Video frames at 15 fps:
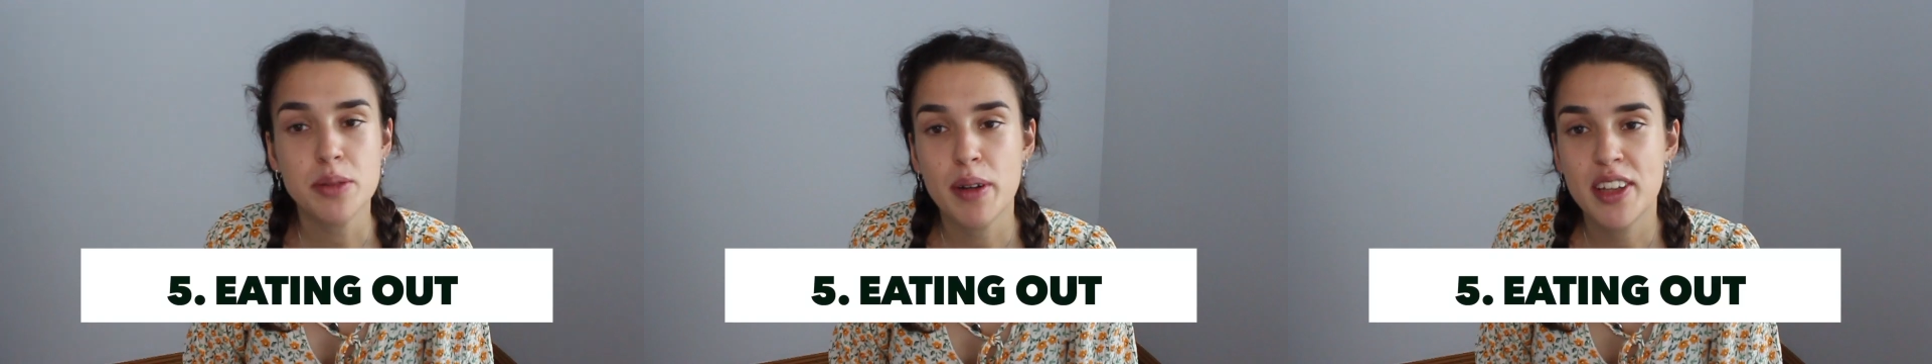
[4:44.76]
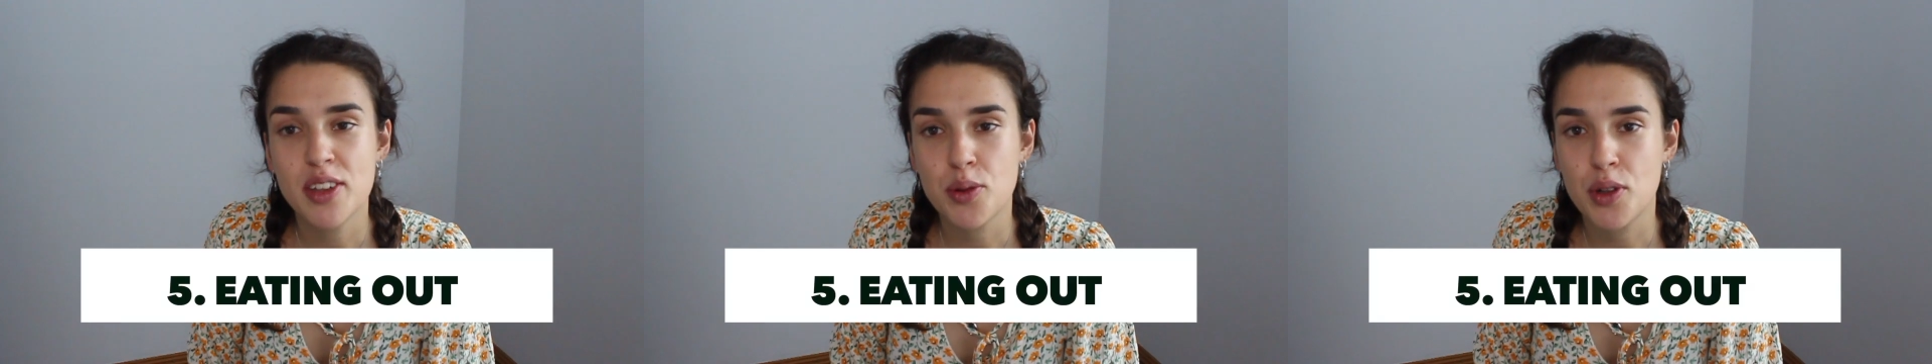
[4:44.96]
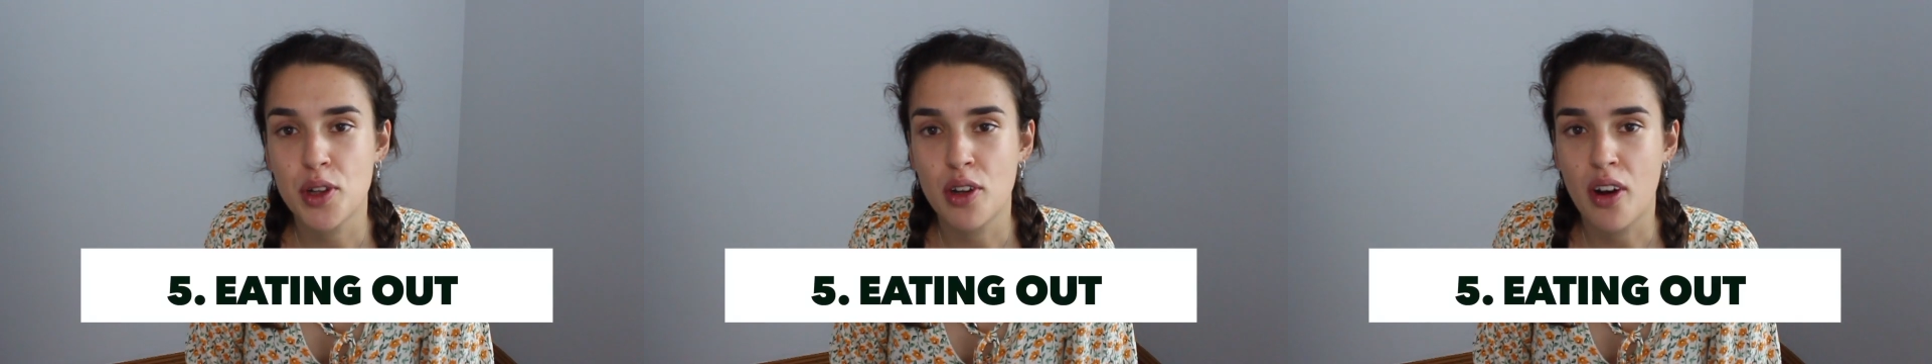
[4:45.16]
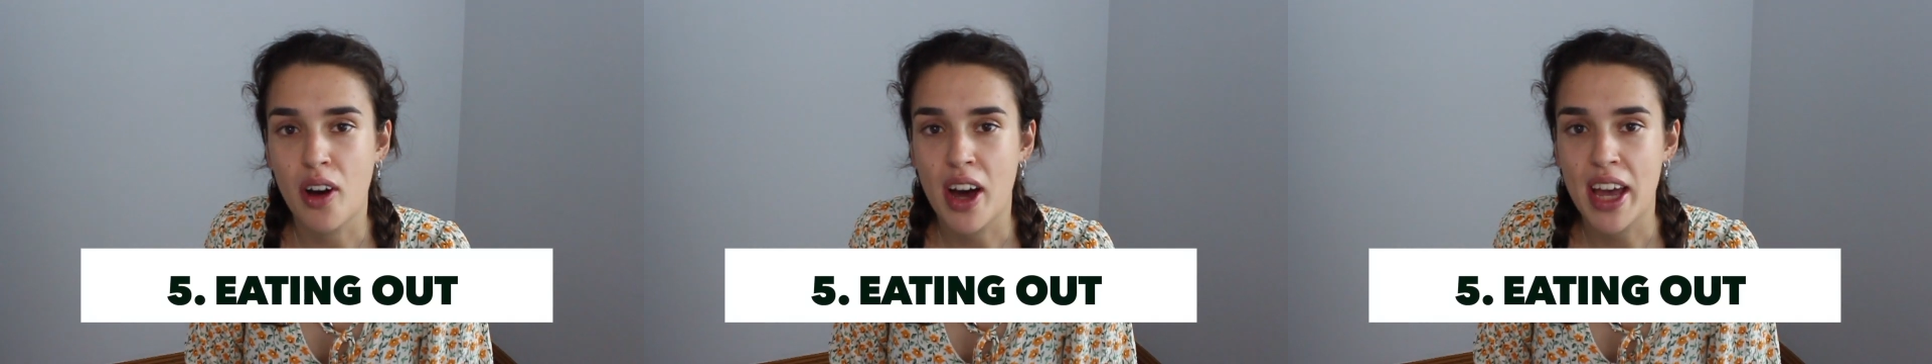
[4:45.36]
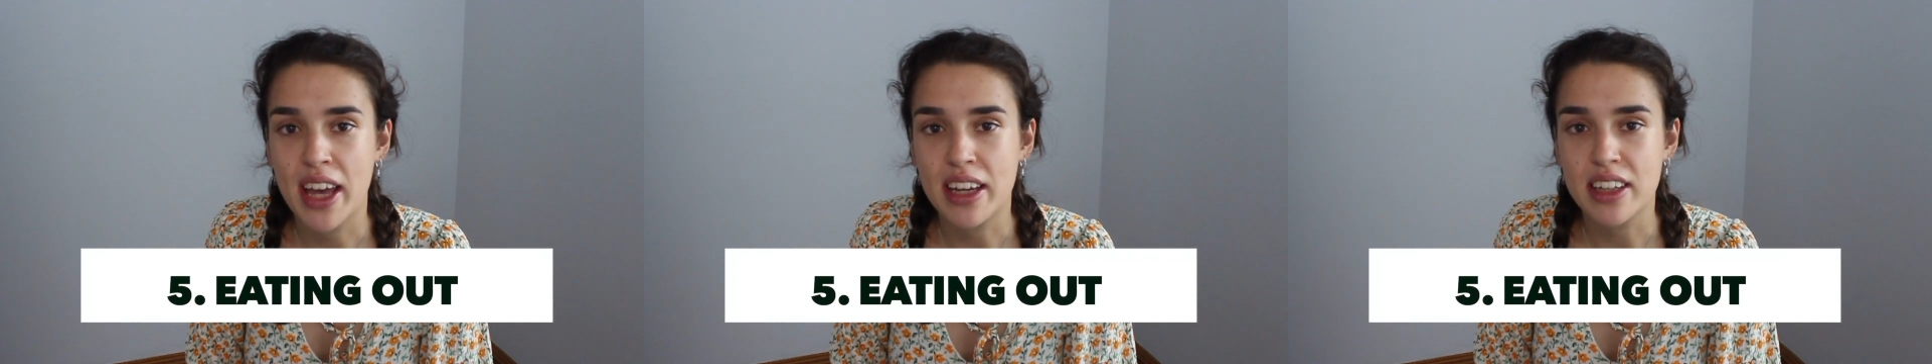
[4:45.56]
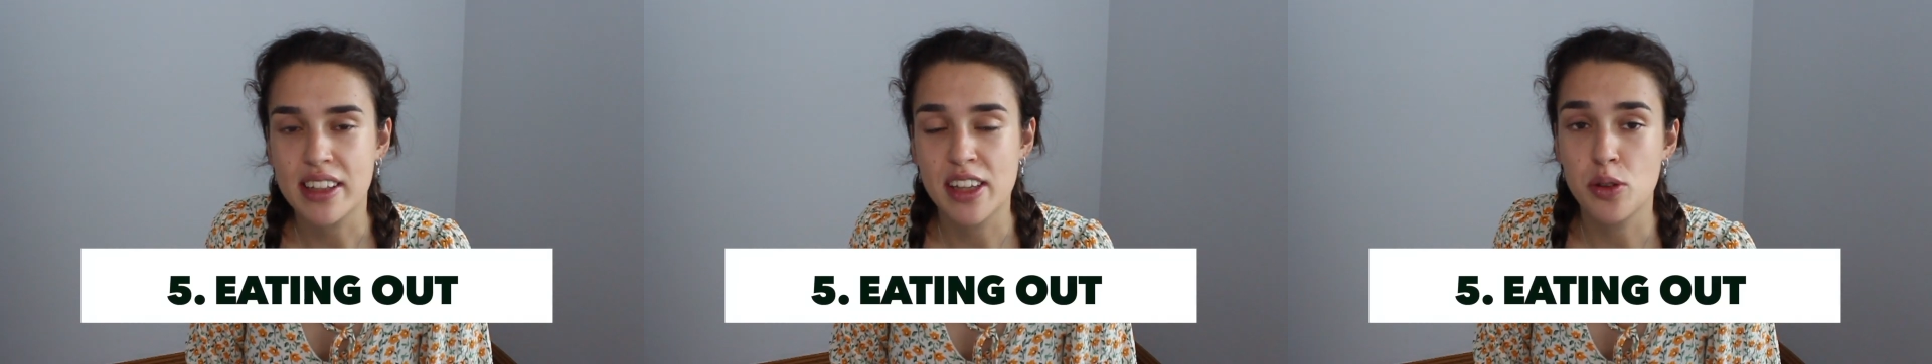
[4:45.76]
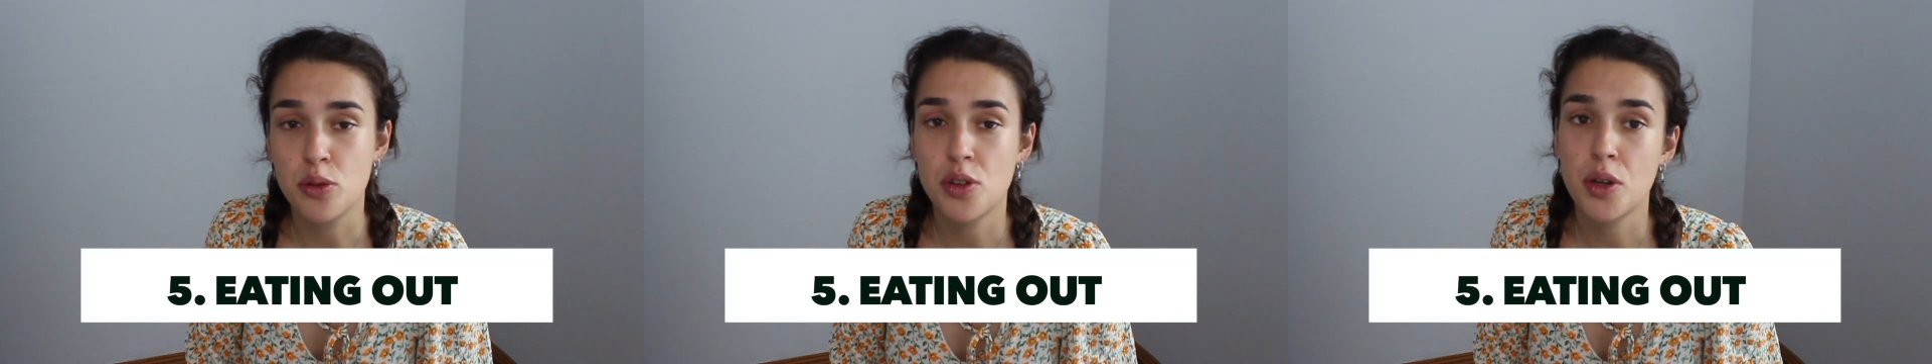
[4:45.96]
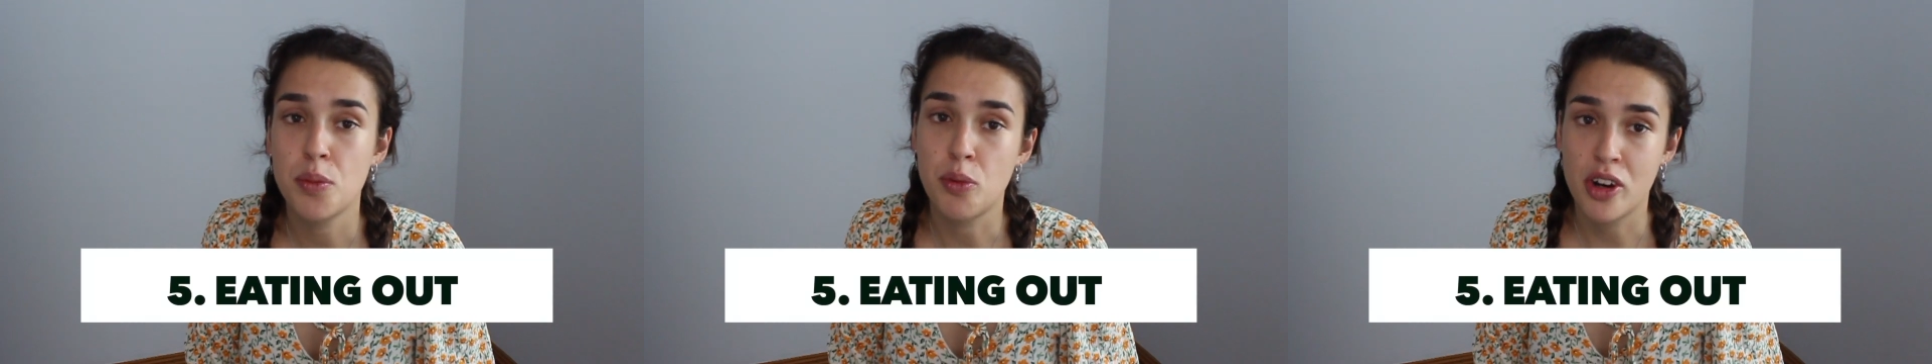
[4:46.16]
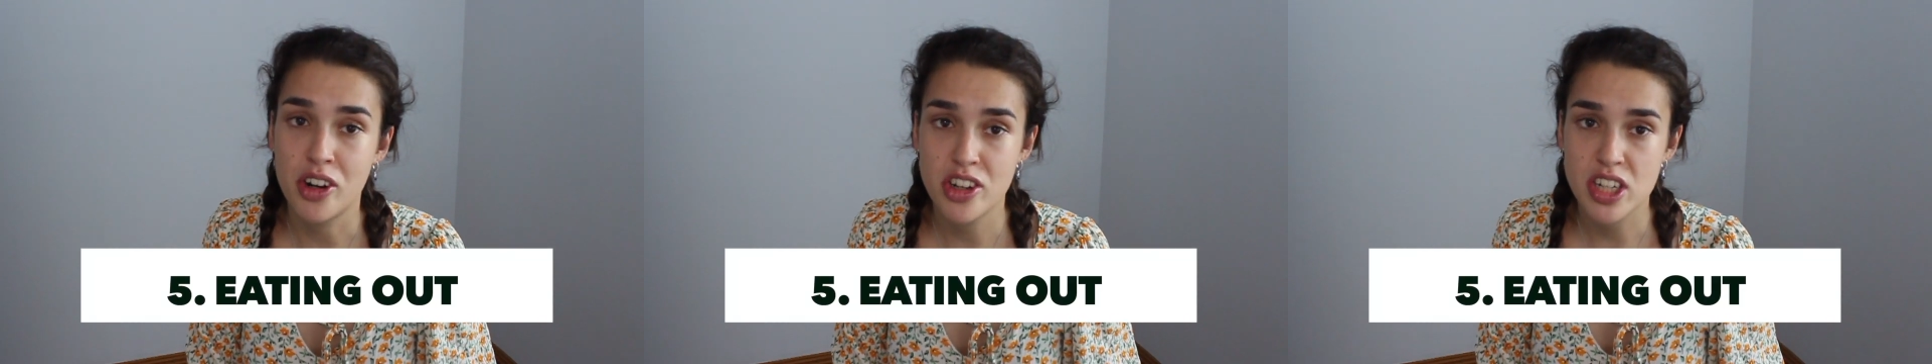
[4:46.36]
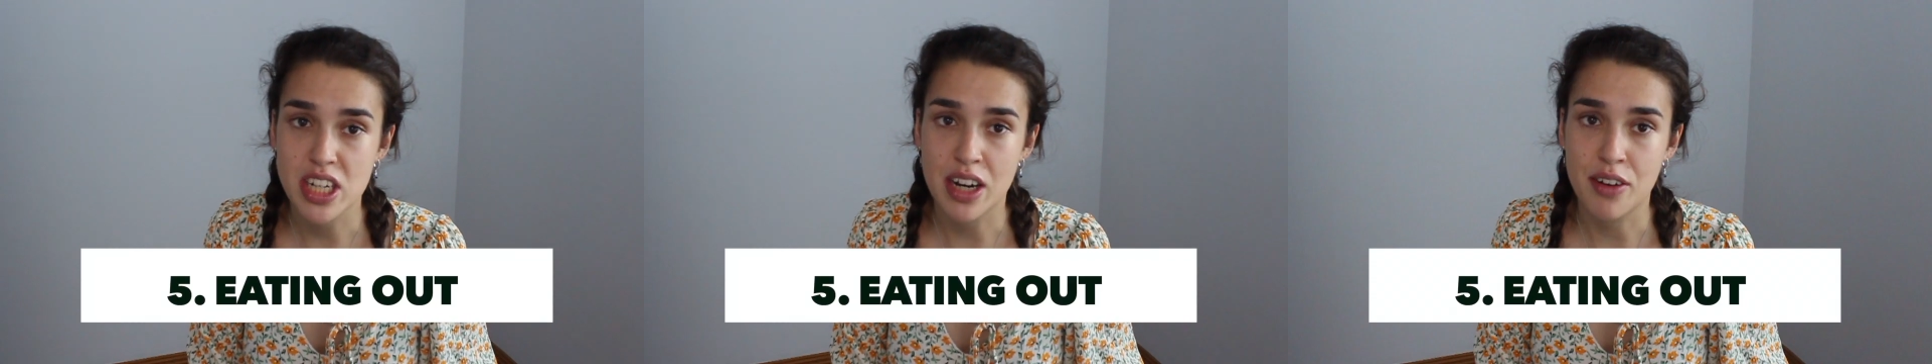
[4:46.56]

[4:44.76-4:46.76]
depends what you like. There's also brunch